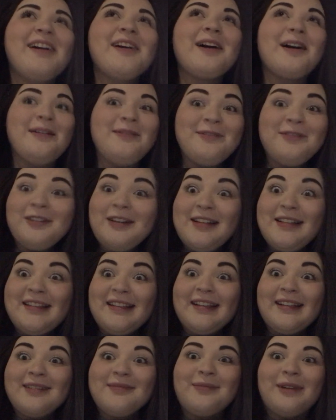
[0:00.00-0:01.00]
I'm
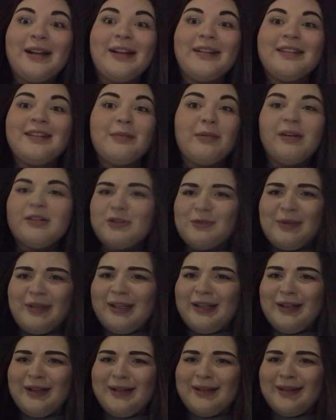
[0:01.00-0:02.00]
freezing, but the bus will be
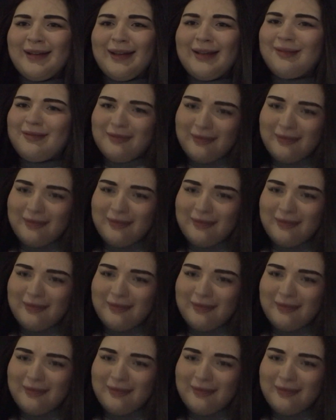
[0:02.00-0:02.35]
here in like